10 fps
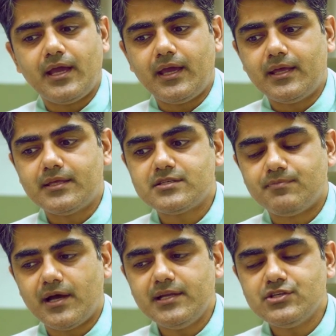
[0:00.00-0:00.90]
And
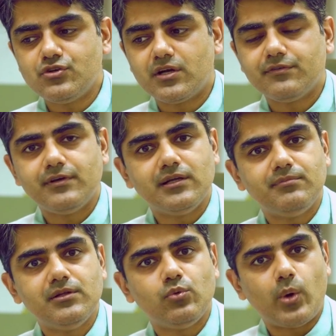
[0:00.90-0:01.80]
SMILE is not
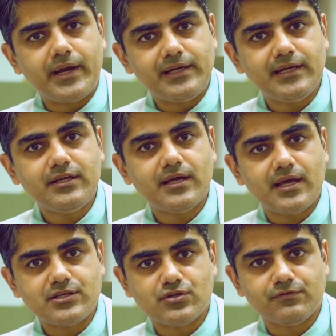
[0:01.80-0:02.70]
available widely
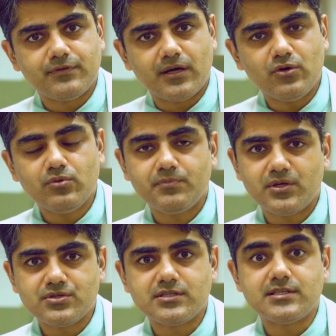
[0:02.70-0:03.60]
as of now
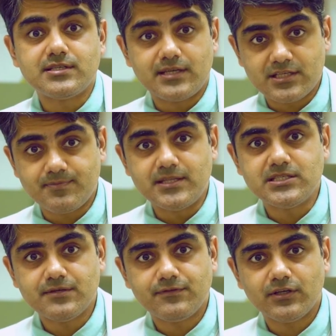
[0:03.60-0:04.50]
because it is an
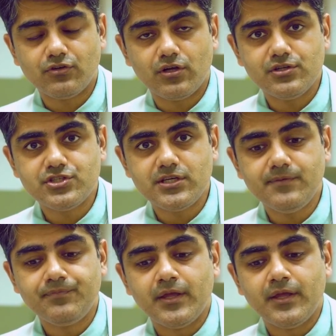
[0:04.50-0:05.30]
expensive technology.